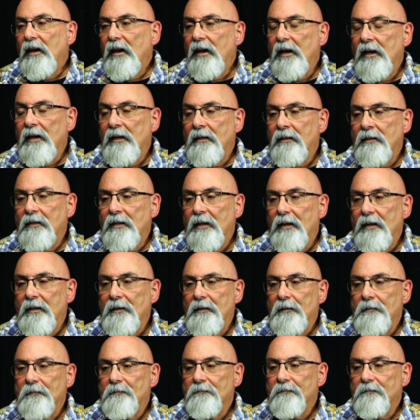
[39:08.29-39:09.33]
And
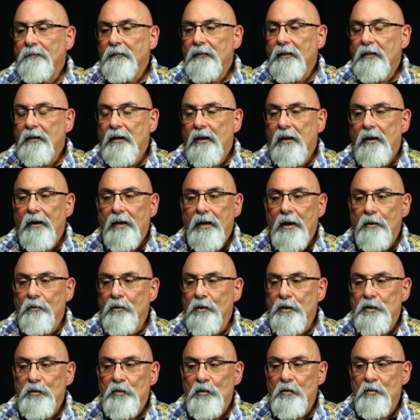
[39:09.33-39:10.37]
God, I
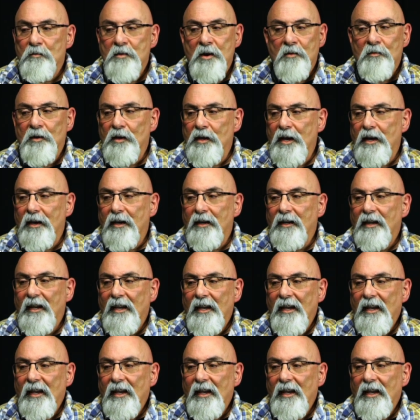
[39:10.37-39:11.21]
just remember that,